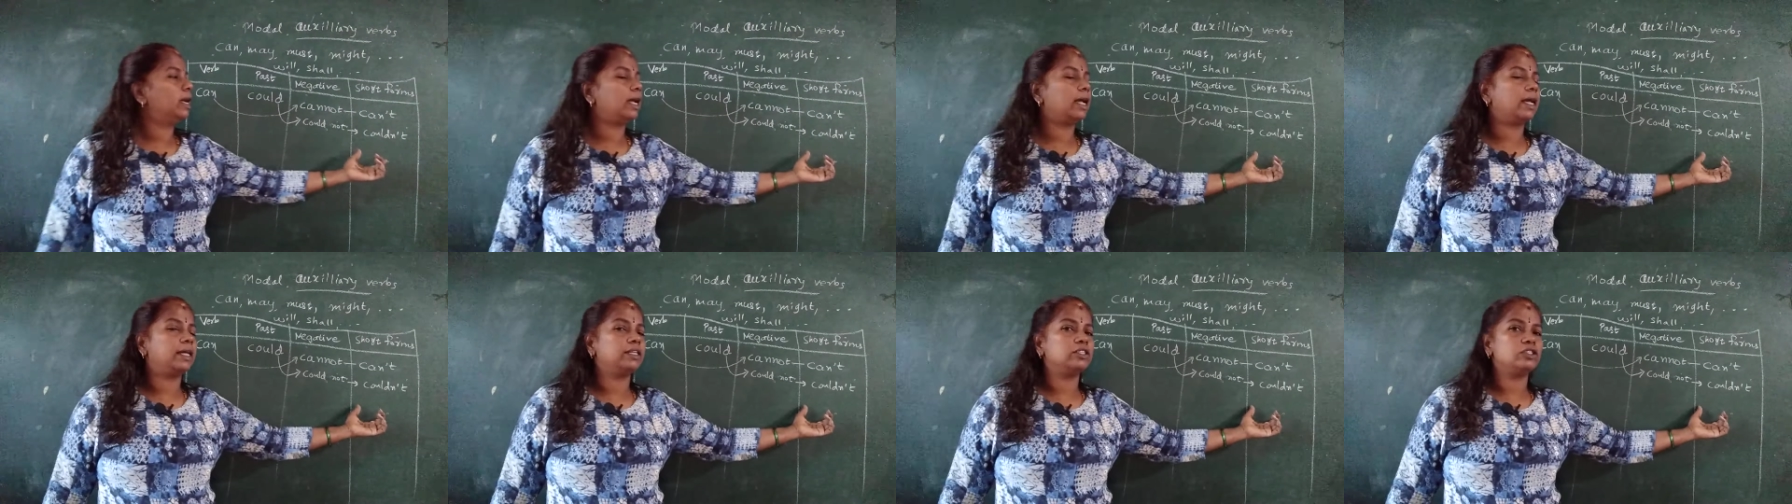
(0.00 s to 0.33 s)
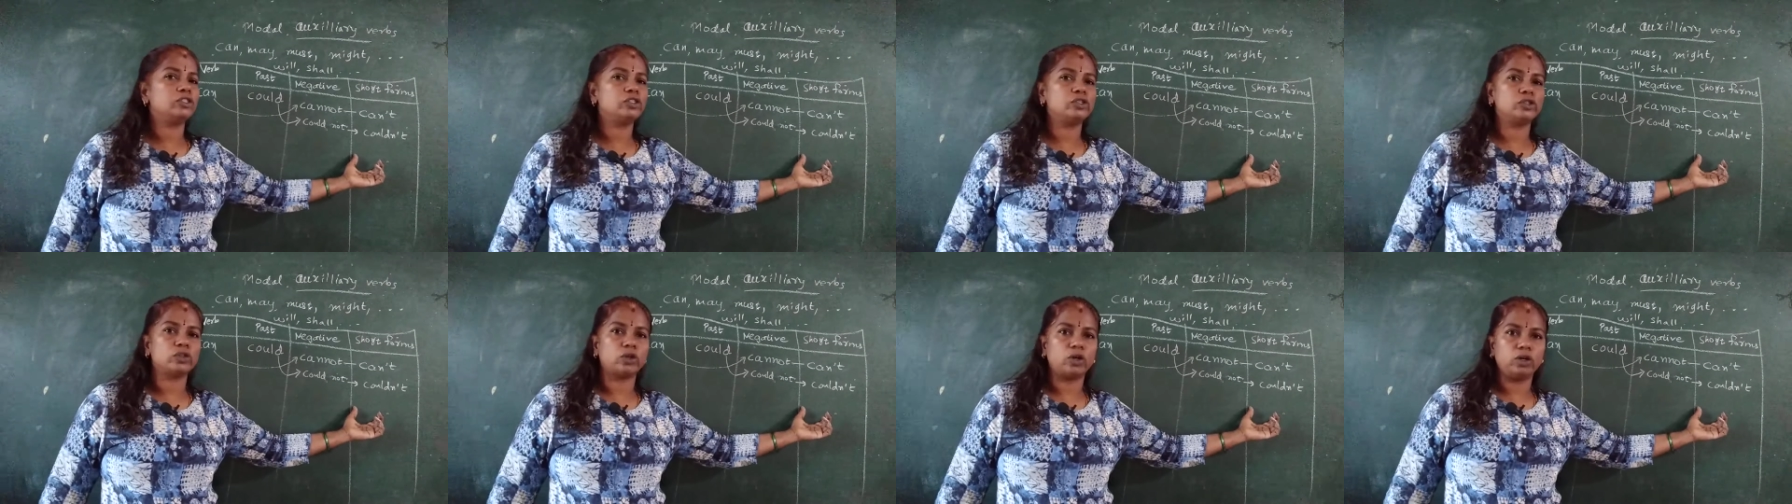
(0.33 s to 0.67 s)

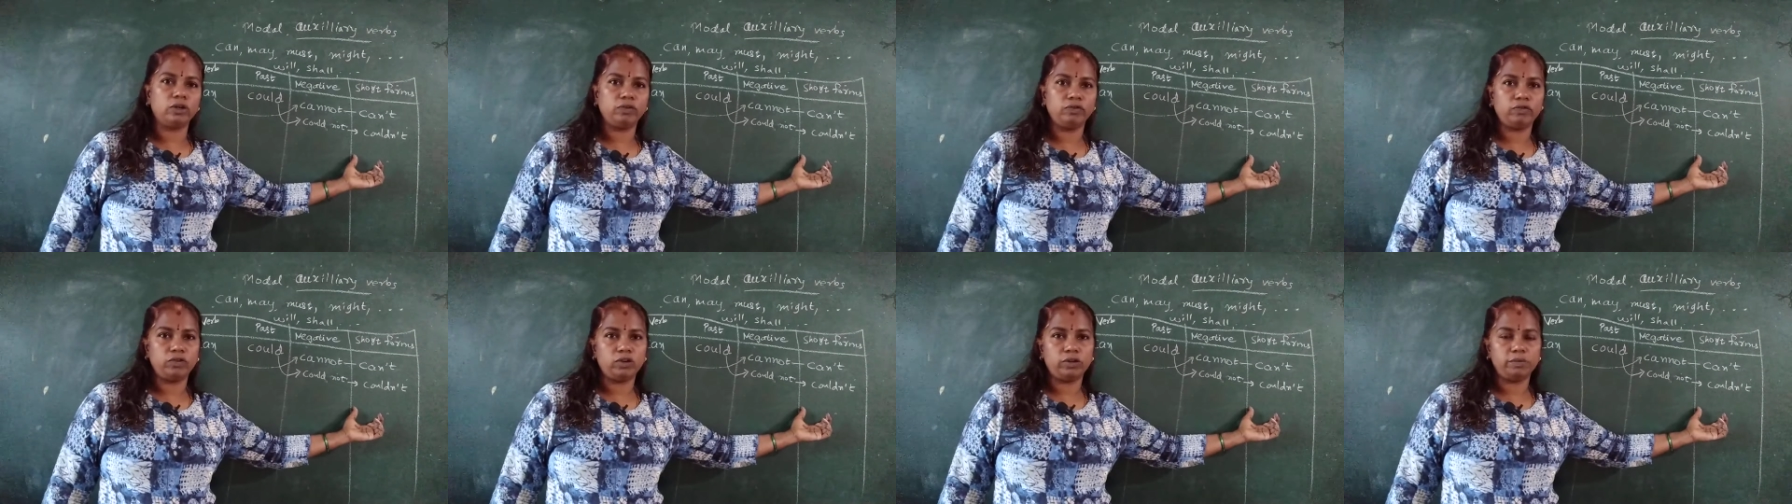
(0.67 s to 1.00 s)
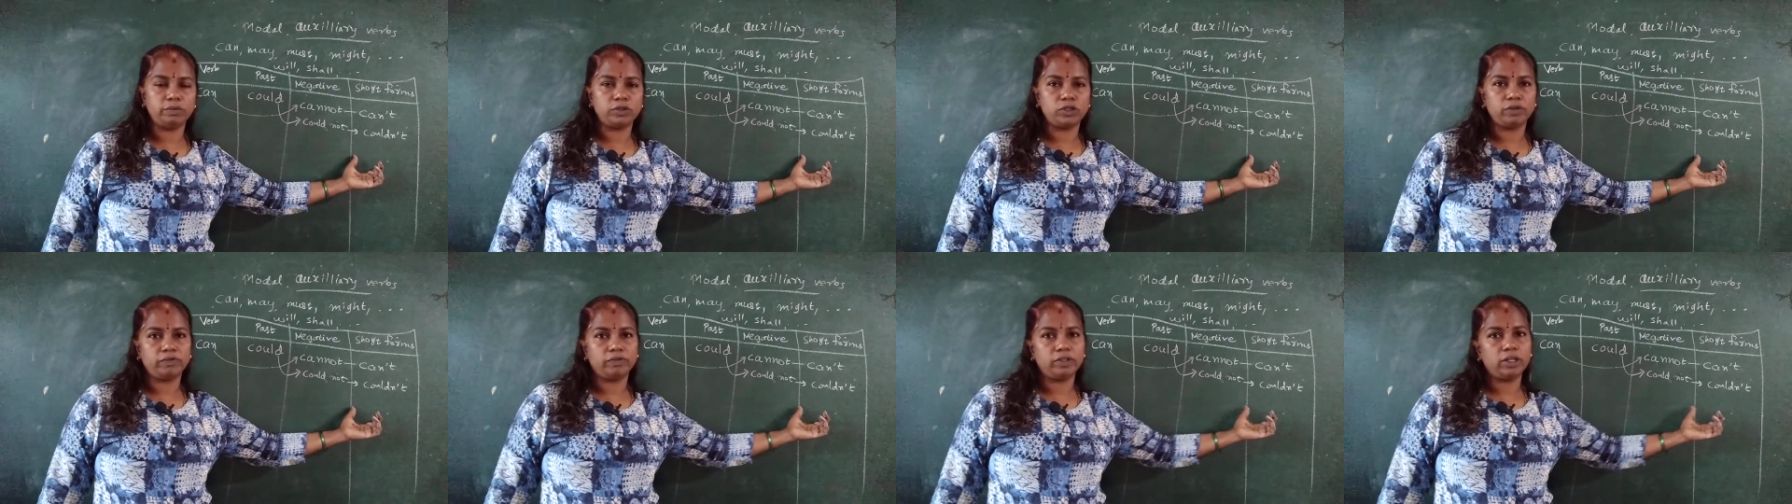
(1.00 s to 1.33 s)
and short
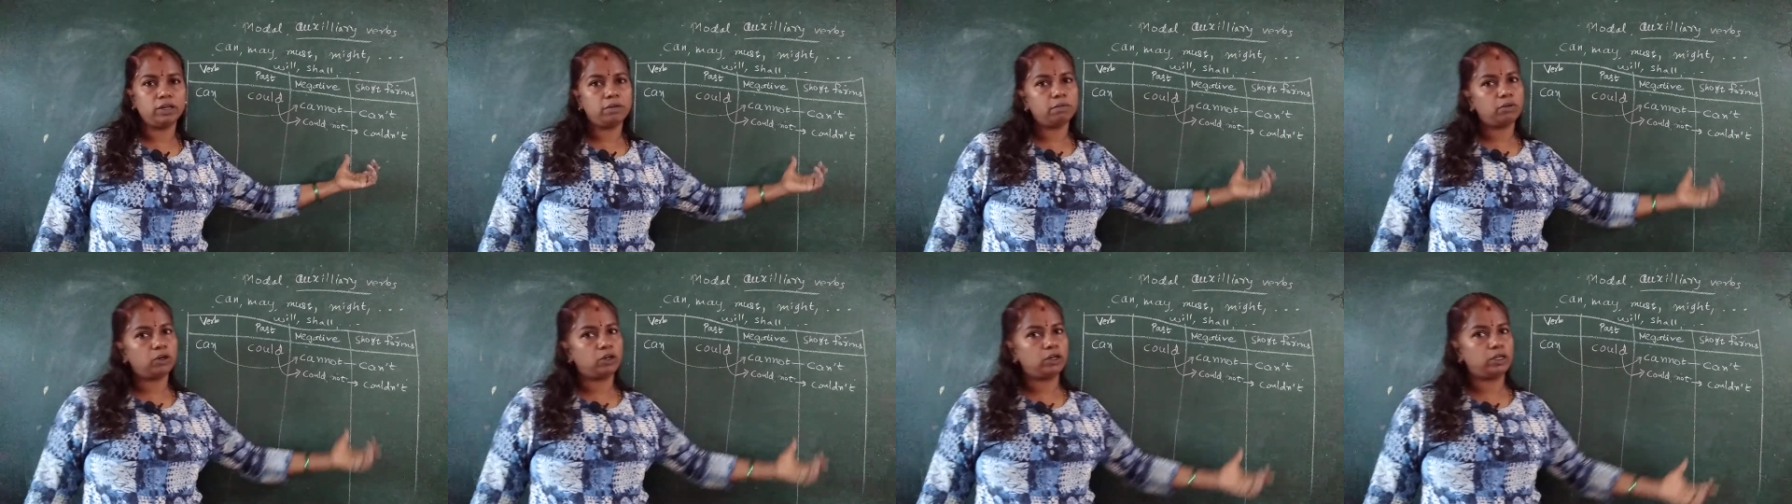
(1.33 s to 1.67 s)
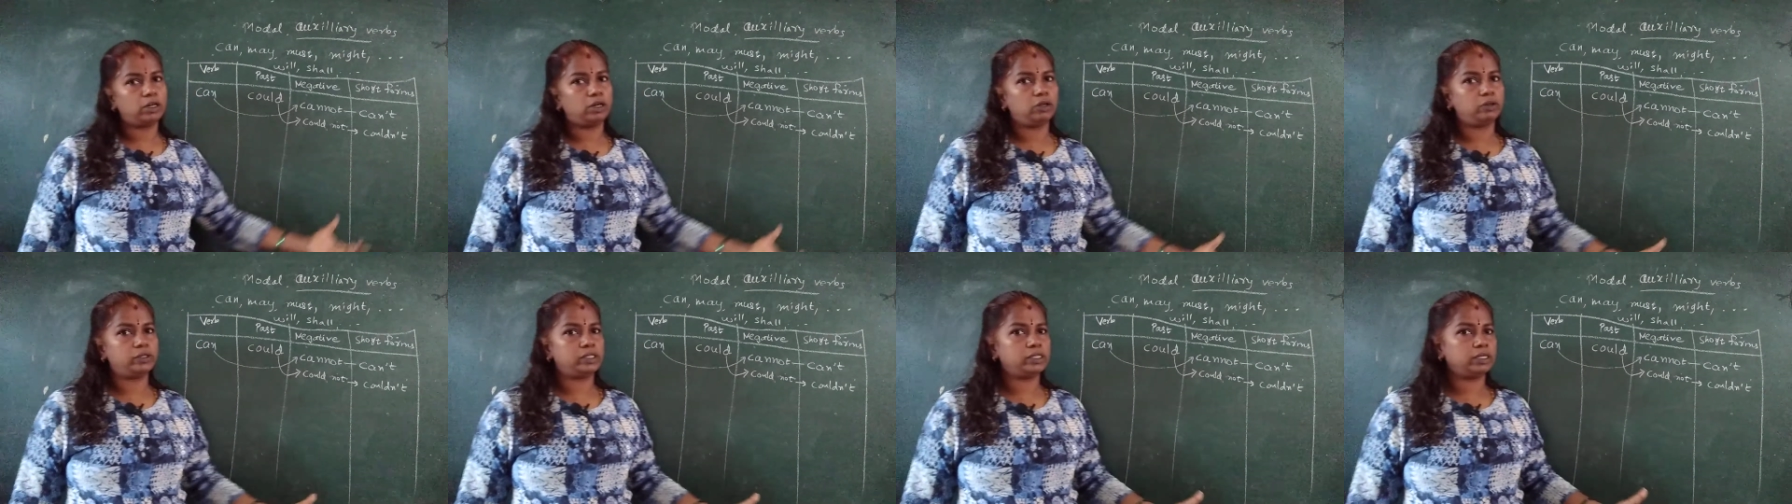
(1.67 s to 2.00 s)
forms of the
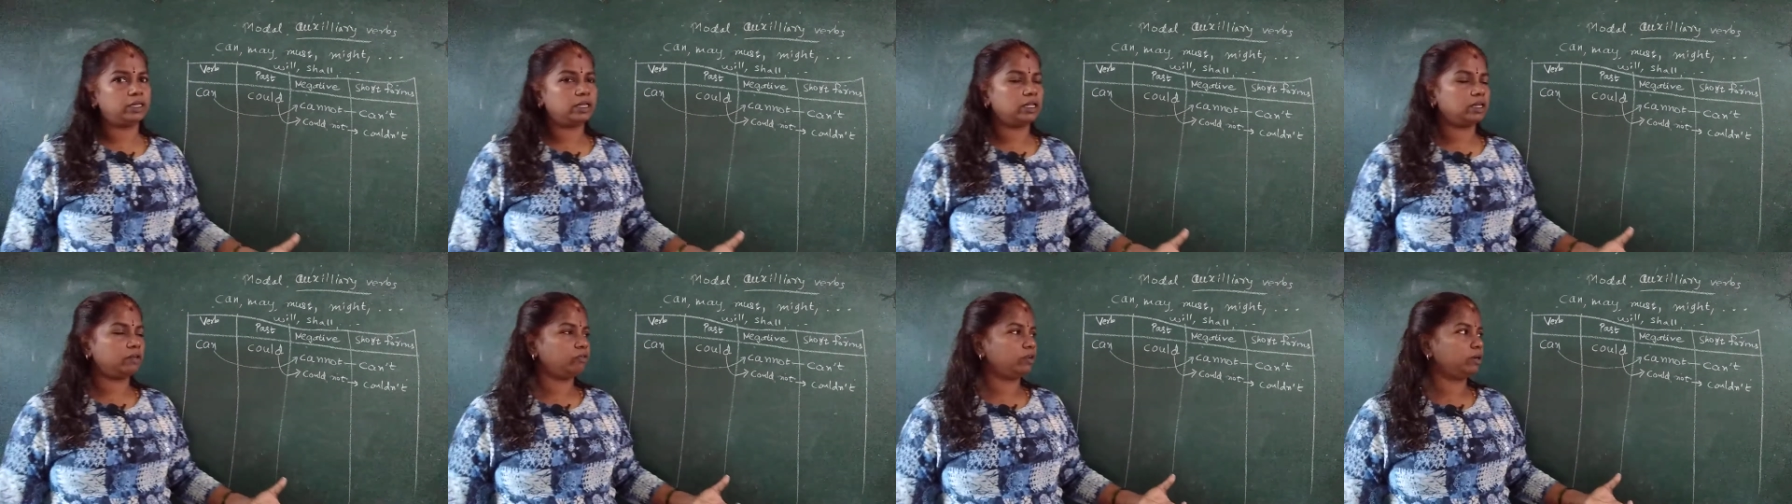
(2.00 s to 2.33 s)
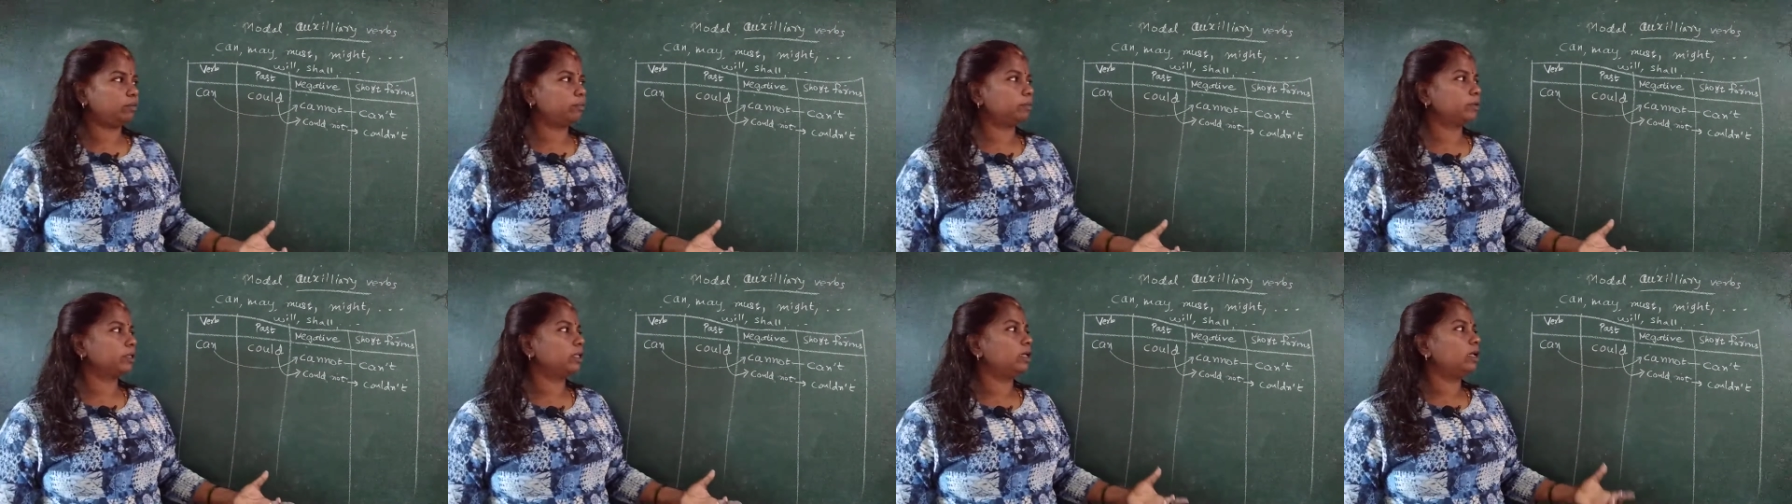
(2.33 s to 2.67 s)
modal auxiliary
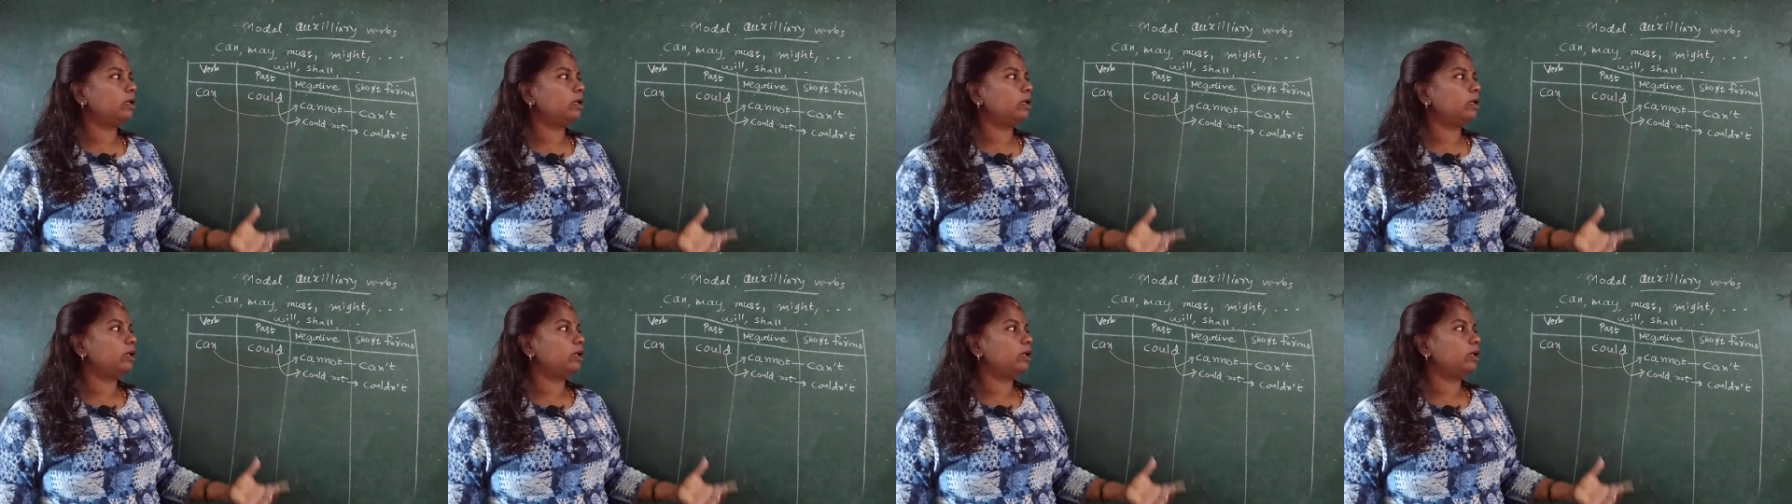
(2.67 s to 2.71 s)
verb.